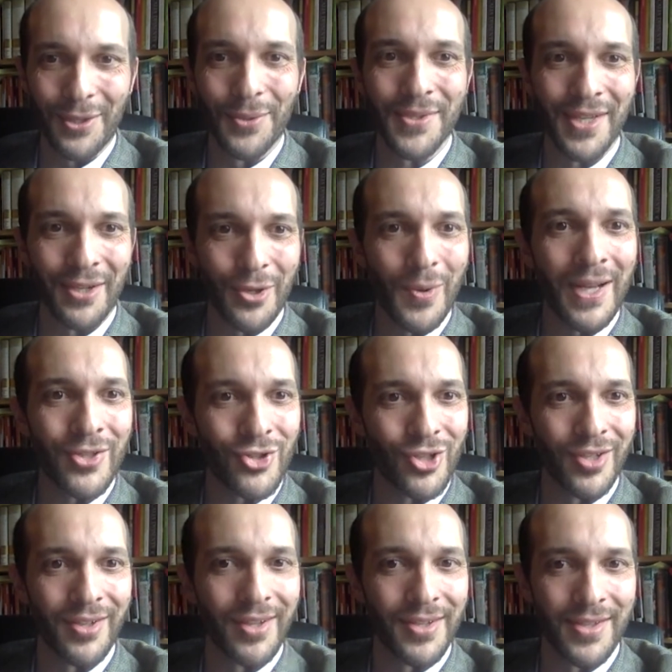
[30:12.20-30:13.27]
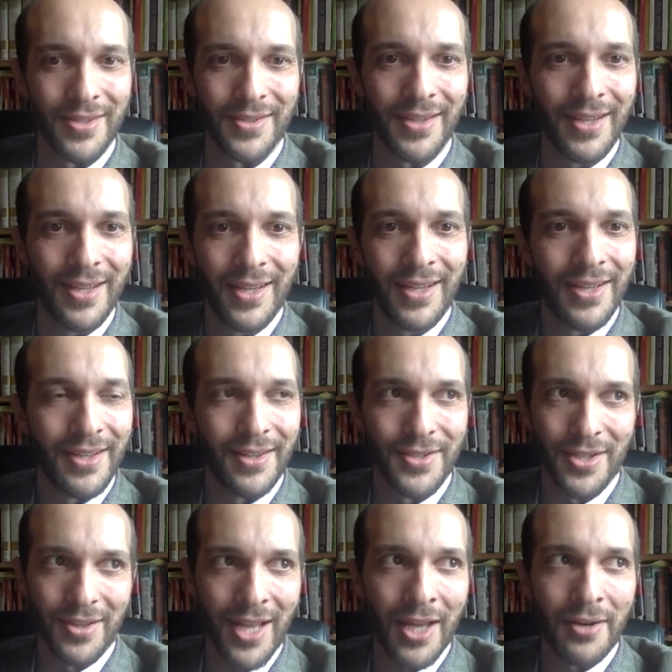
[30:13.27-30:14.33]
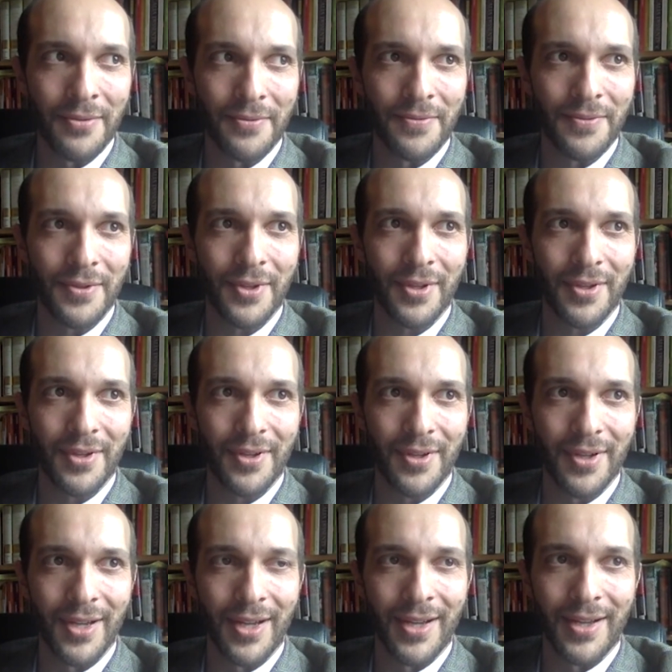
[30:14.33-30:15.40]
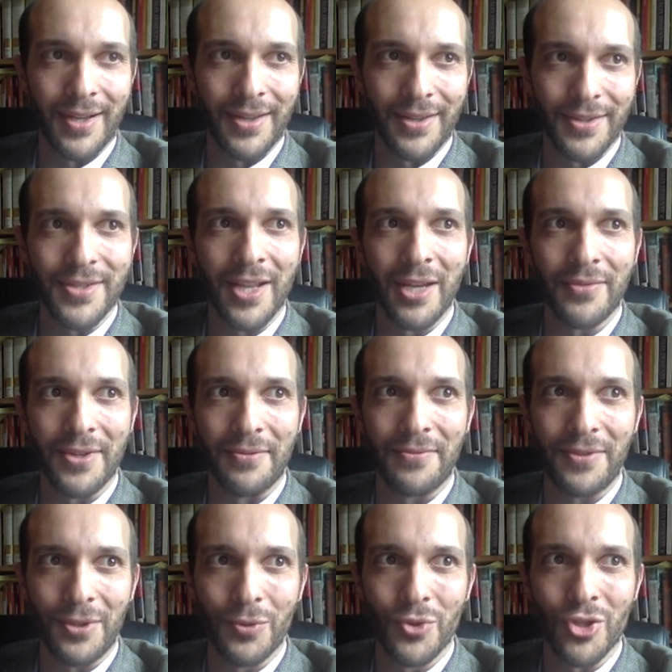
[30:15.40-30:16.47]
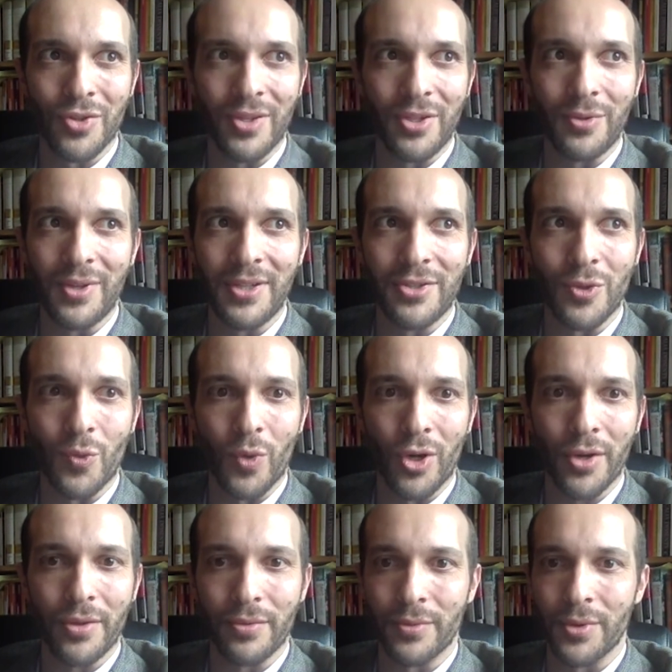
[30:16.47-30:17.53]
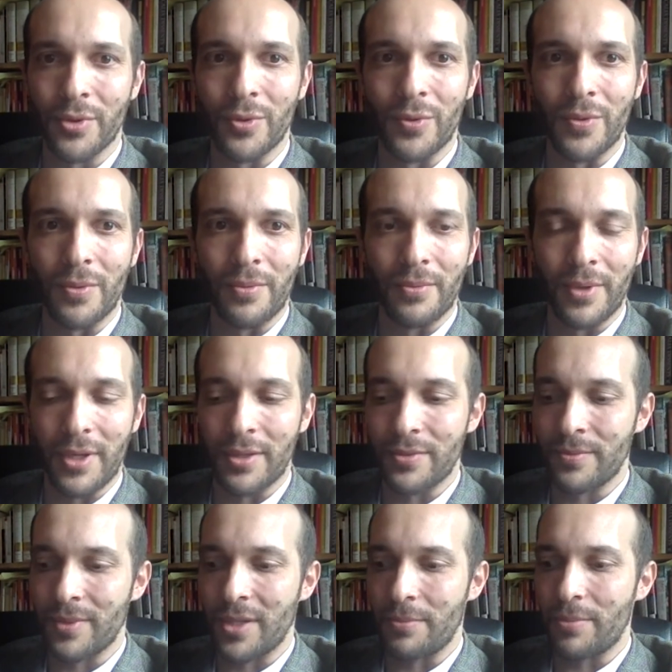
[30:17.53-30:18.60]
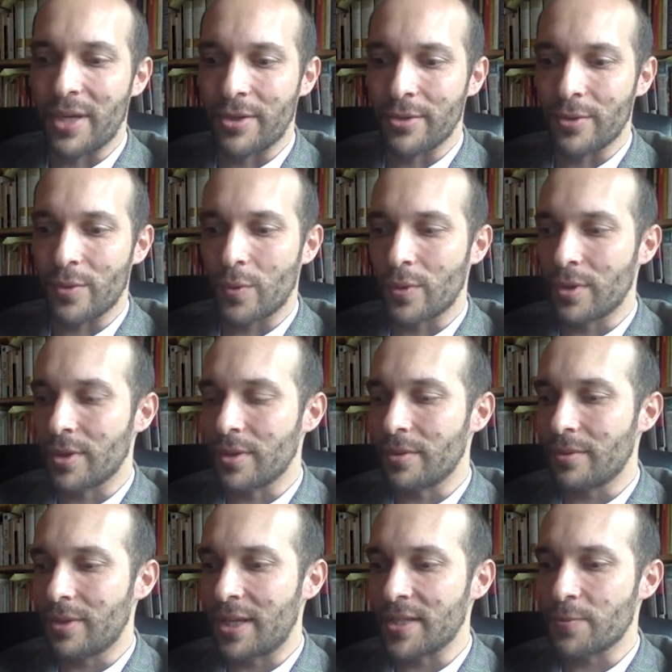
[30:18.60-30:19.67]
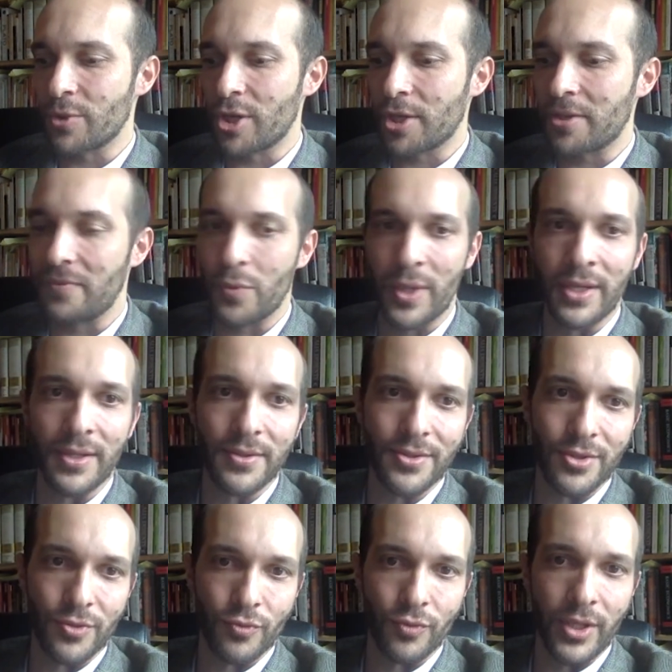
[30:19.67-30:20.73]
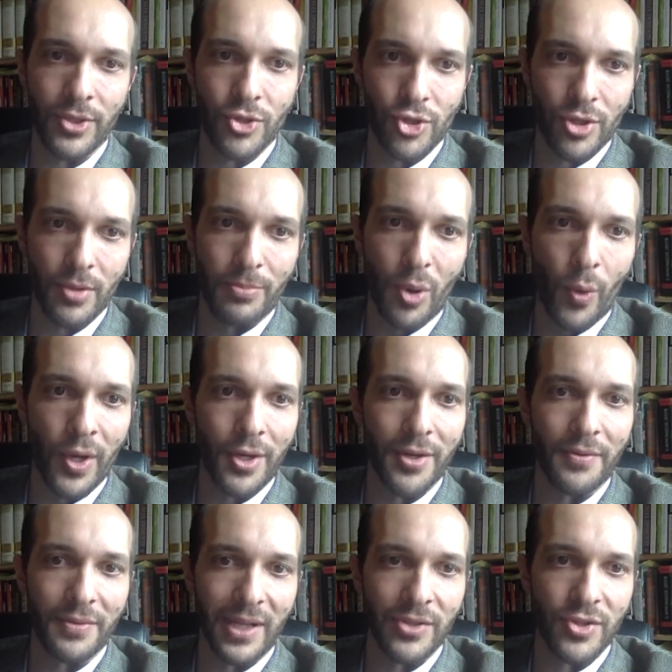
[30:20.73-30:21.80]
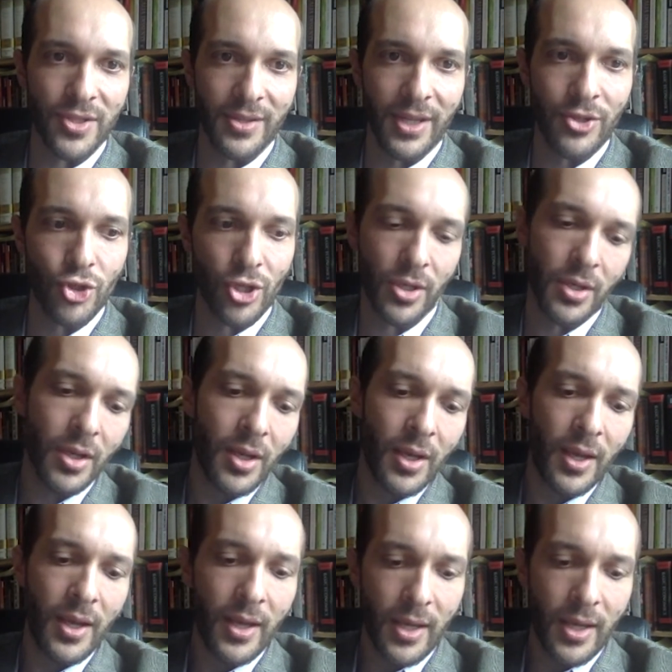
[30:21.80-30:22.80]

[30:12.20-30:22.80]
confusing question because there's a lot of uh, there's a lot of confusion that you need to work through in, in better or less productive ways to reach the point of legislation.